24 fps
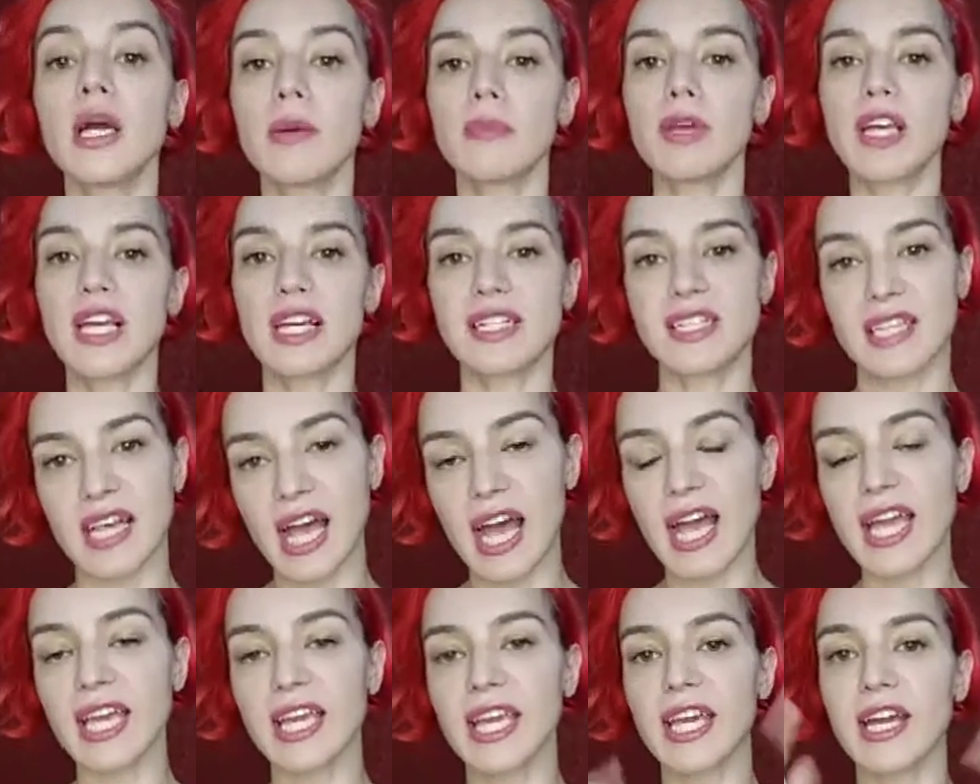Because
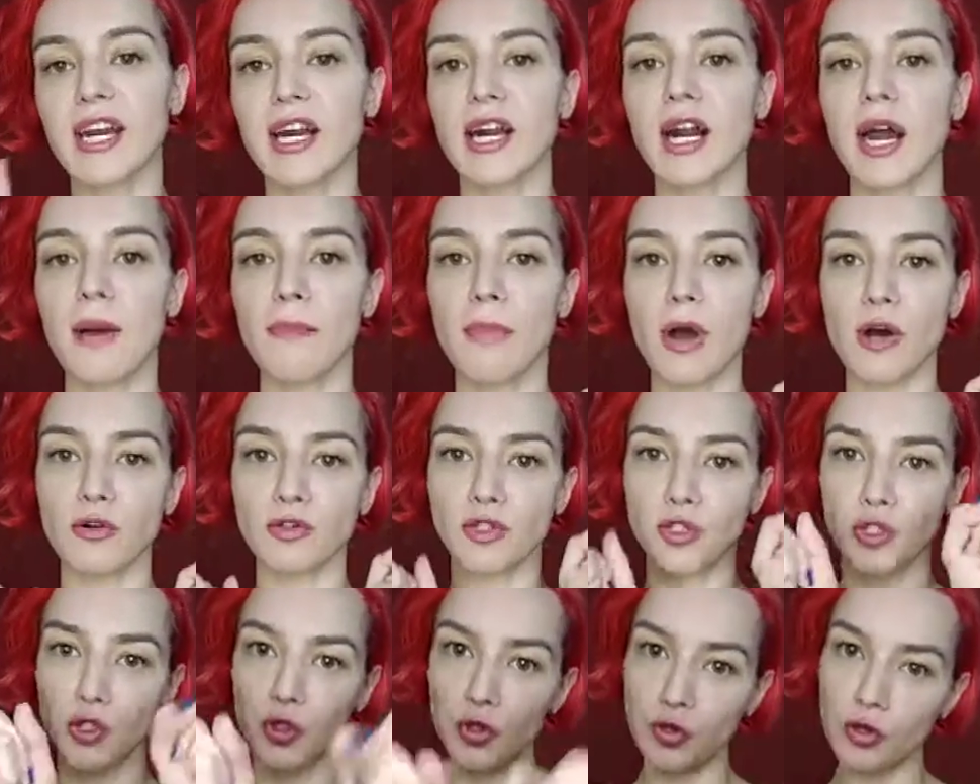I care
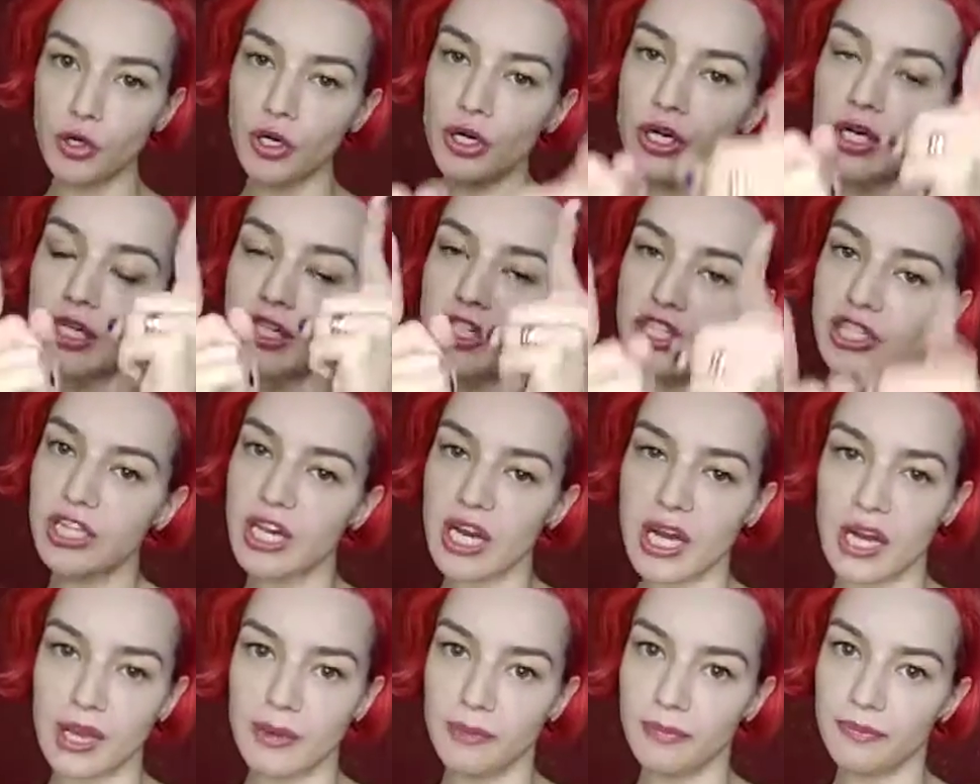about your
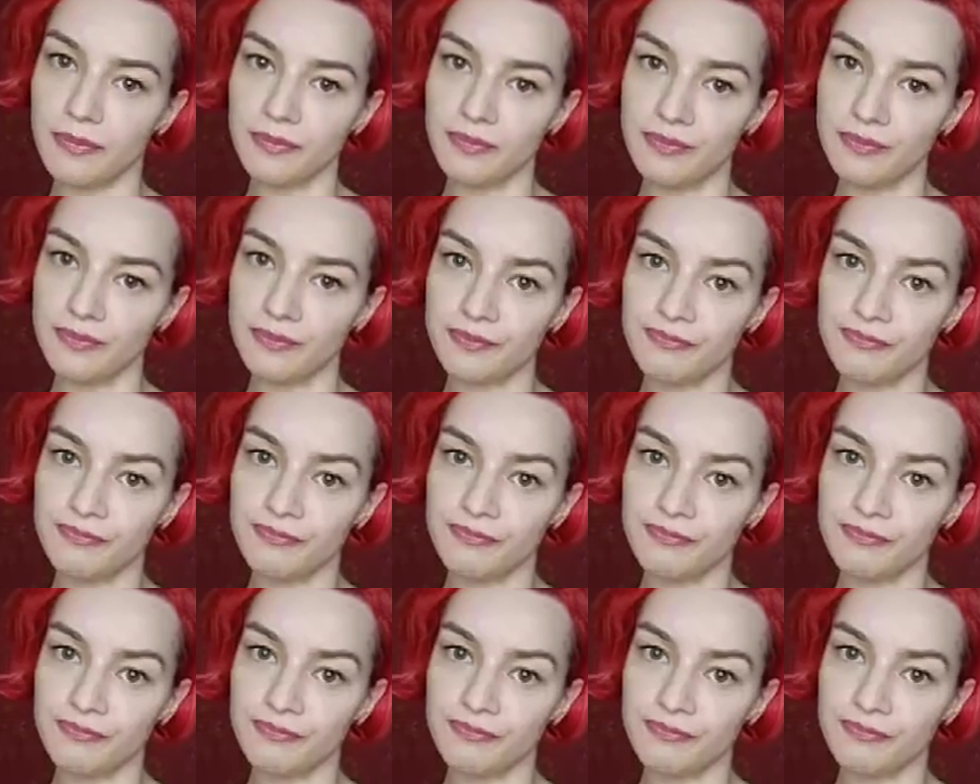time.